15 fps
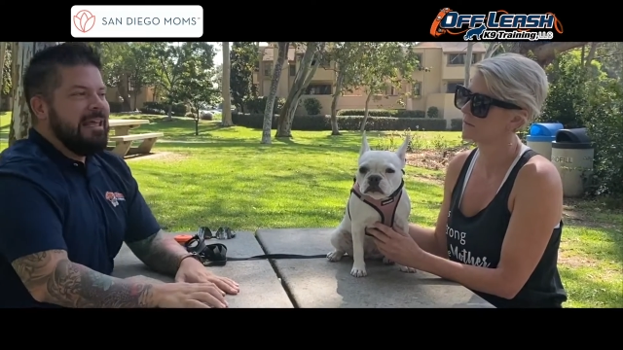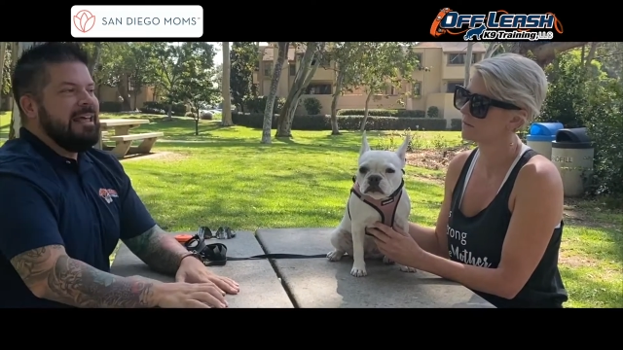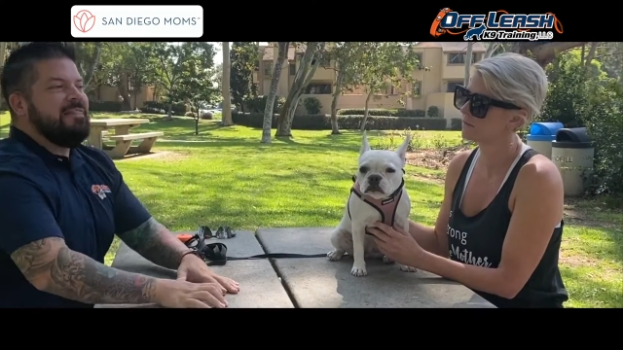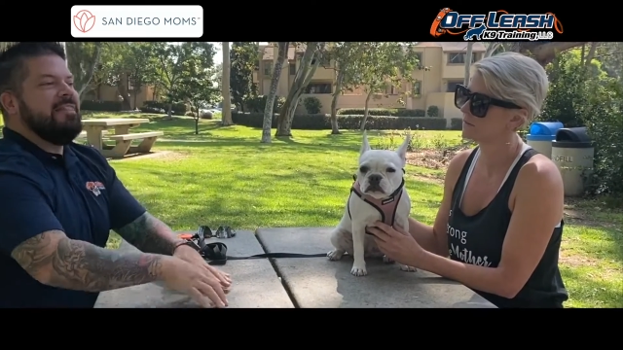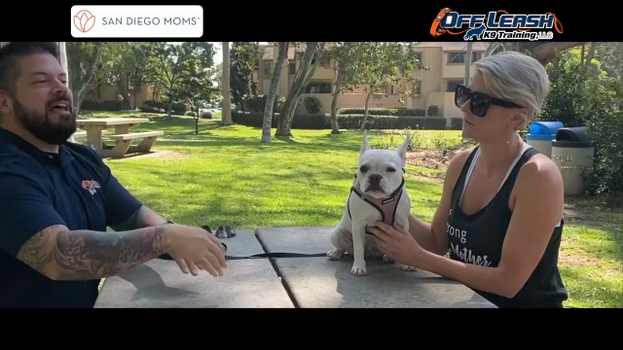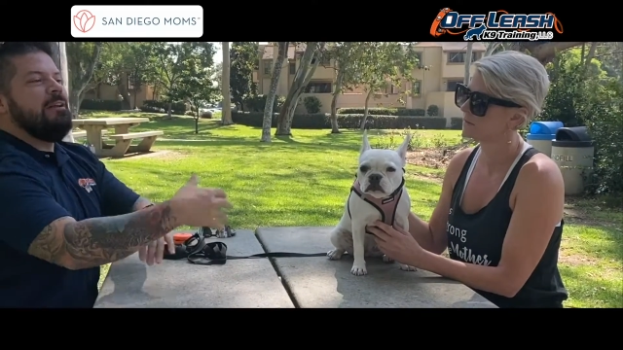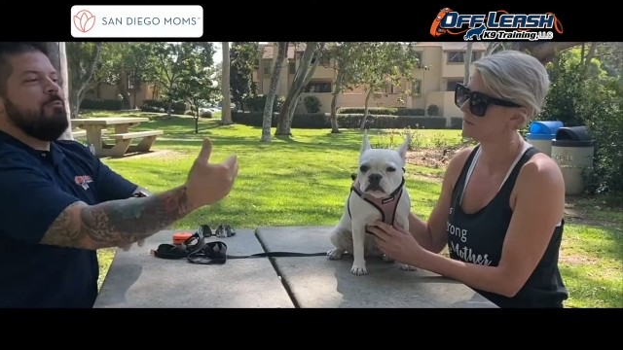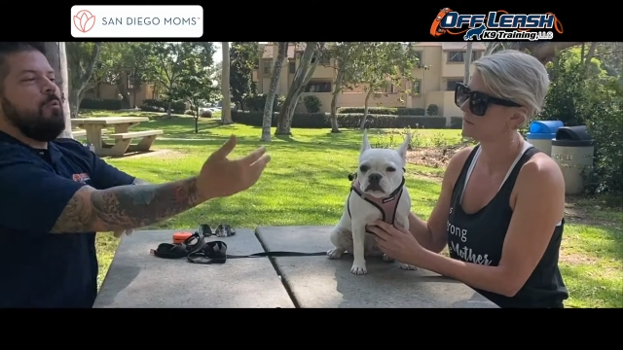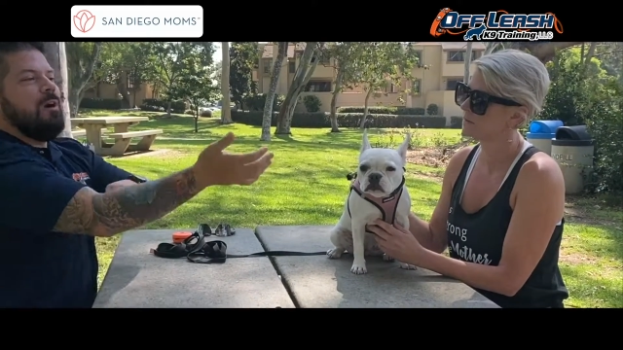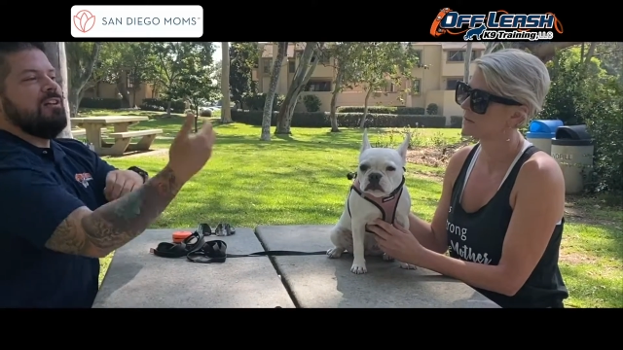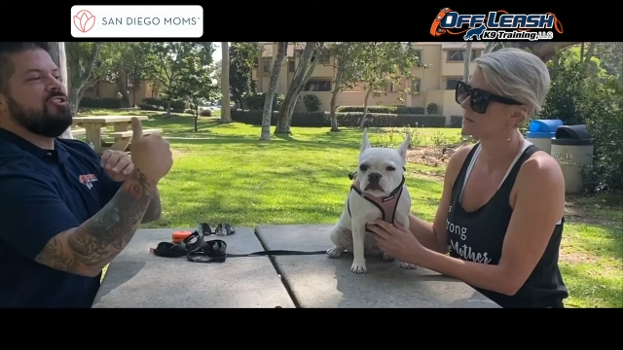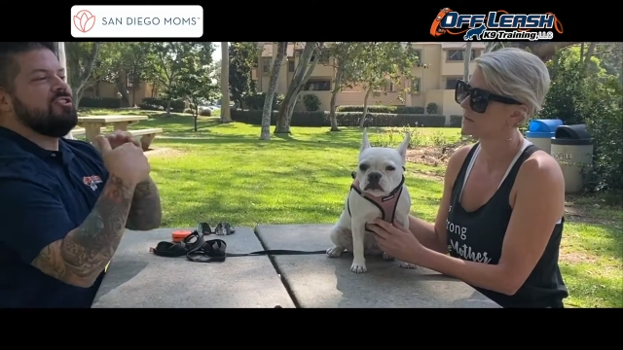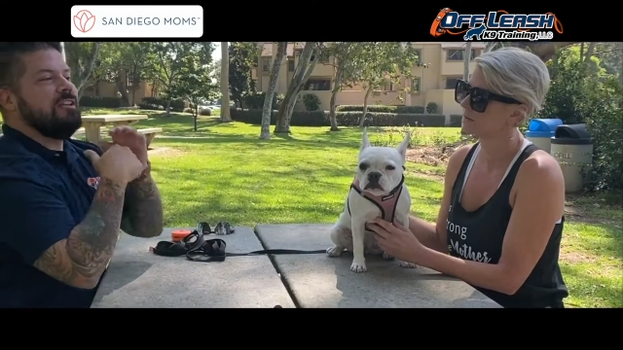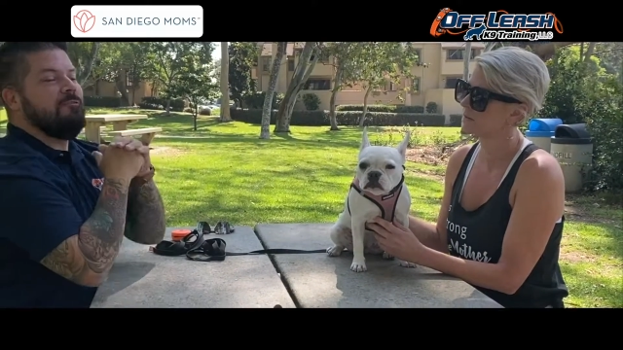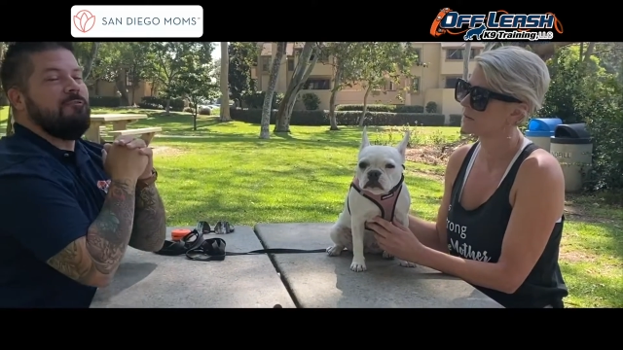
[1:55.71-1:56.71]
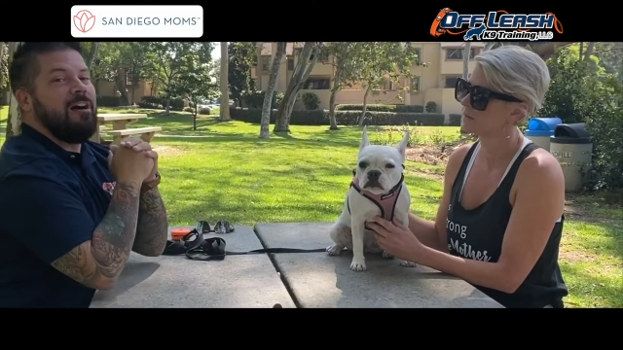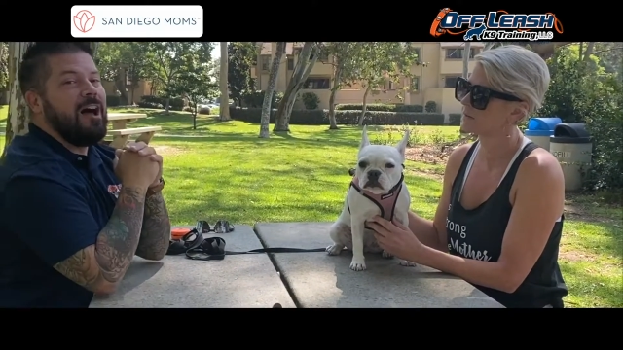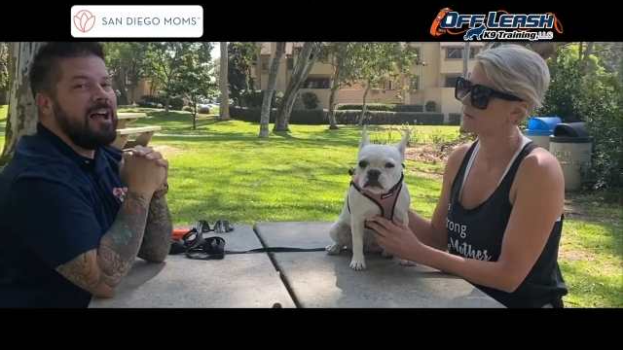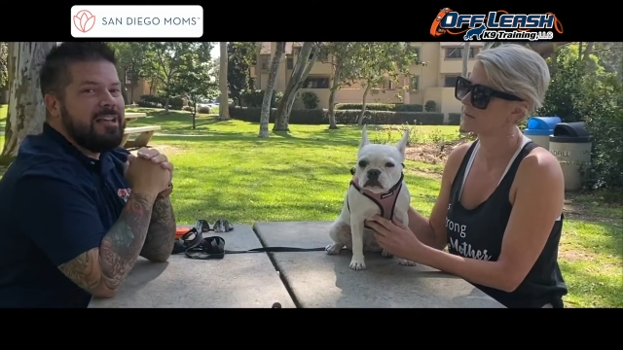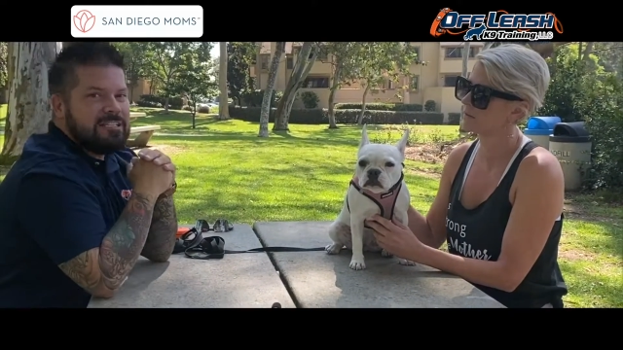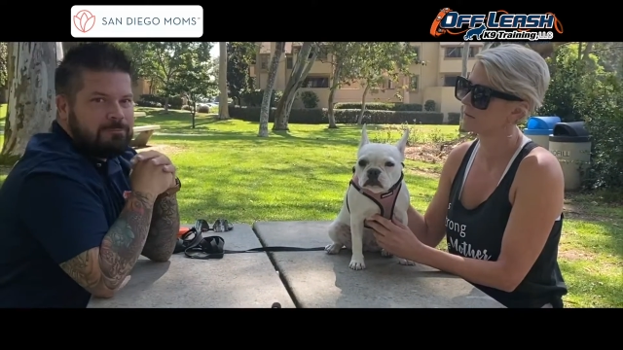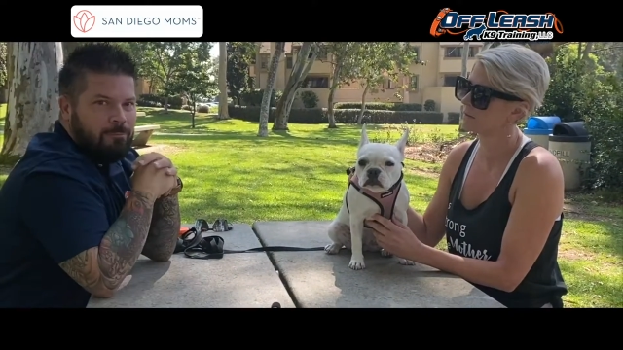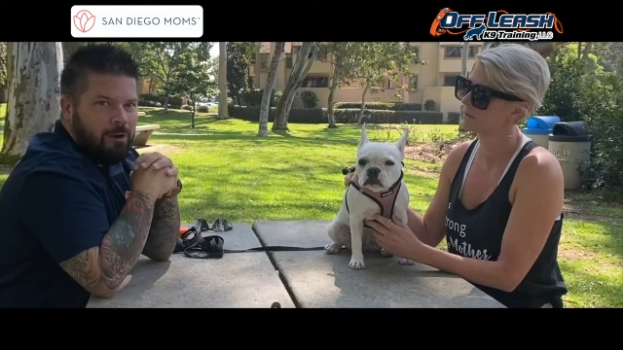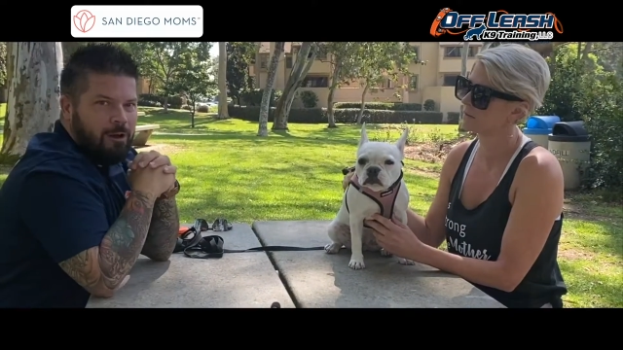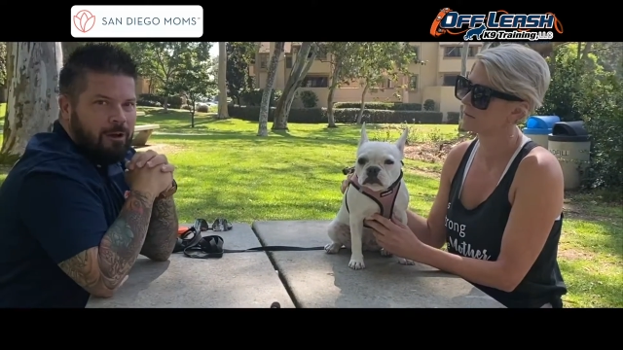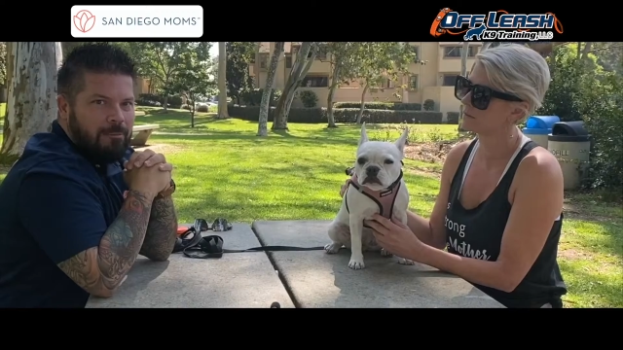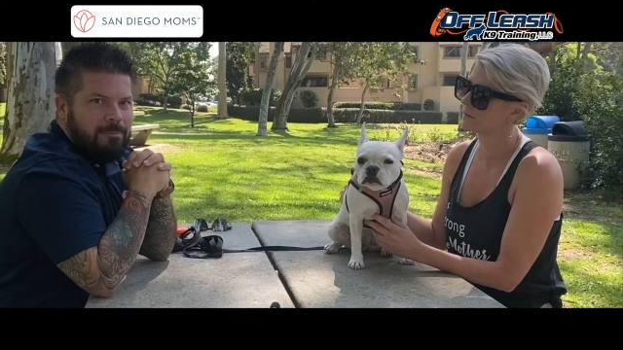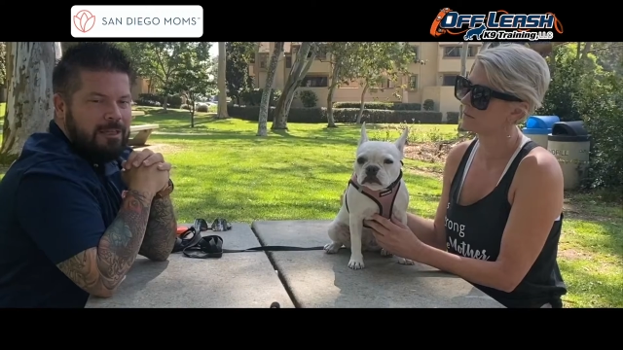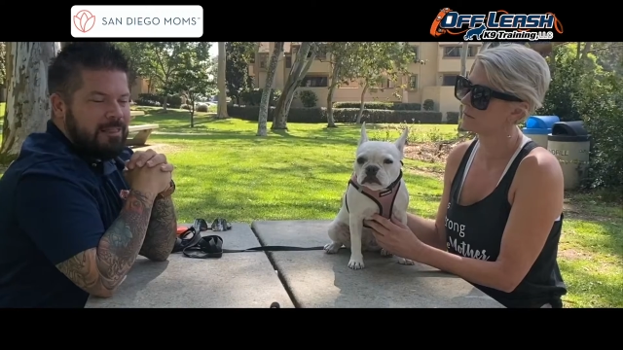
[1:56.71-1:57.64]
Then once she finds mom,